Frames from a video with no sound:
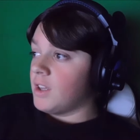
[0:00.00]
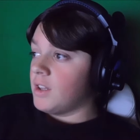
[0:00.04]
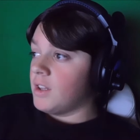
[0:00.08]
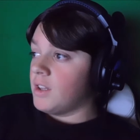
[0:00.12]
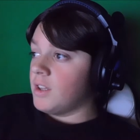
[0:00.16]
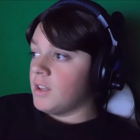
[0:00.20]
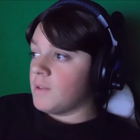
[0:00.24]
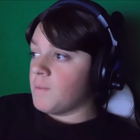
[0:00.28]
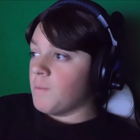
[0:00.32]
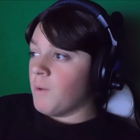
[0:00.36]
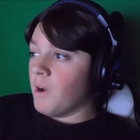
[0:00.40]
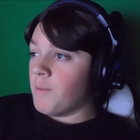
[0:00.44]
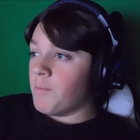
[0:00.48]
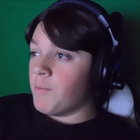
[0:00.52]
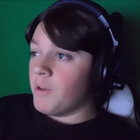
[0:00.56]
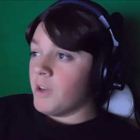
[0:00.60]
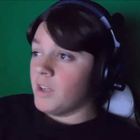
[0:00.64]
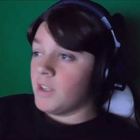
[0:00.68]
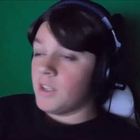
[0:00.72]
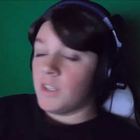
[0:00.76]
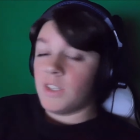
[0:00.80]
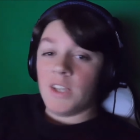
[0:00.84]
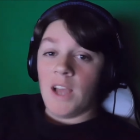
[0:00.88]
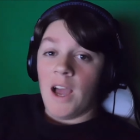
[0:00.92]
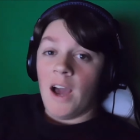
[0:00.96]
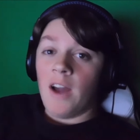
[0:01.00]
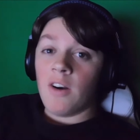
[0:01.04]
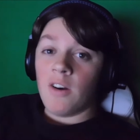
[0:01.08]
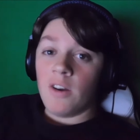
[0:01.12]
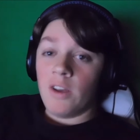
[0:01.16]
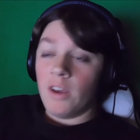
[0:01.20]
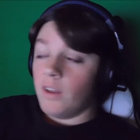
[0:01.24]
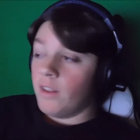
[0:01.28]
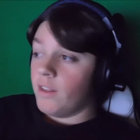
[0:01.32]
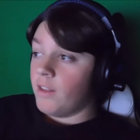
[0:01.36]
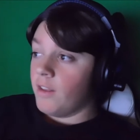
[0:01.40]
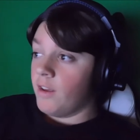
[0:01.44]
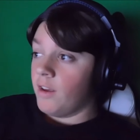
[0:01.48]
this might be a
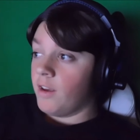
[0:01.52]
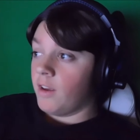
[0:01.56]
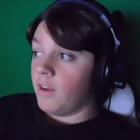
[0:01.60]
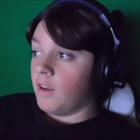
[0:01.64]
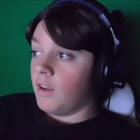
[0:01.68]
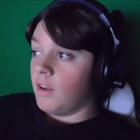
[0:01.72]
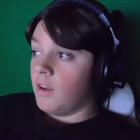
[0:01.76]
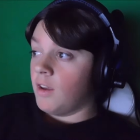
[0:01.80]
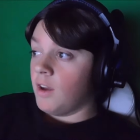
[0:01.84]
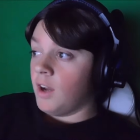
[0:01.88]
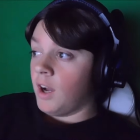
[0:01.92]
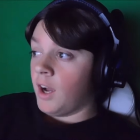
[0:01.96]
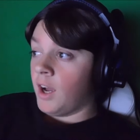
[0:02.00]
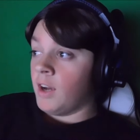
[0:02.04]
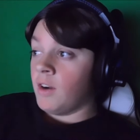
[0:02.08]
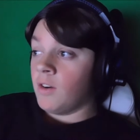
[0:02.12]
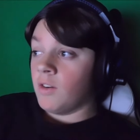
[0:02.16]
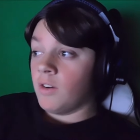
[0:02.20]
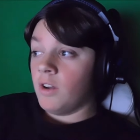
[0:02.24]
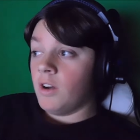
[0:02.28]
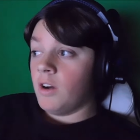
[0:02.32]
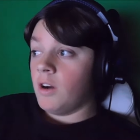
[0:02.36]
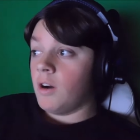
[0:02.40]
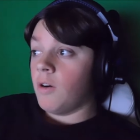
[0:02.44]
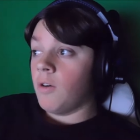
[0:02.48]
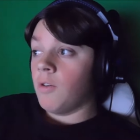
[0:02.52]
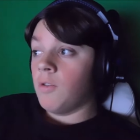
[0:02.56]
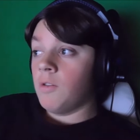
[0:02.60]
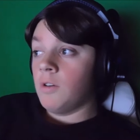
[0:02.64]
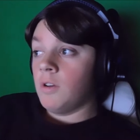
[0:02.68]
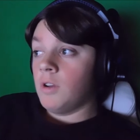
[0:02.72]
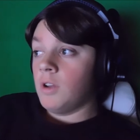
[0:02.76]
Saturday thing. I don't know.